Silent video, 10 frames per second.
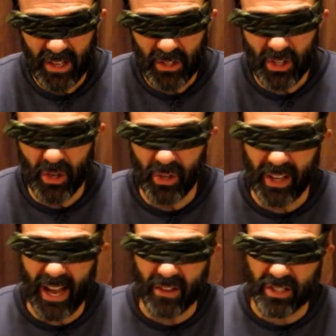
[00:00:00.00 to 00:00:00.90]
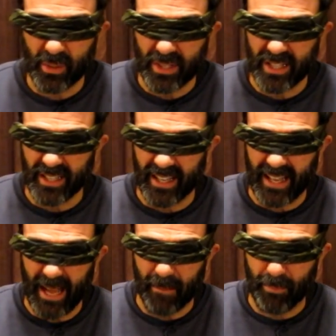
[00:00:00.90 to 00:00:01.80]
Dude, look at how it squishes like
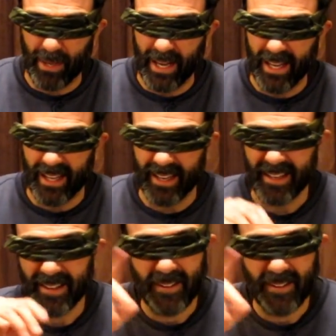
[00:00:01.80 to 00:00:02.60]
that. Beat it.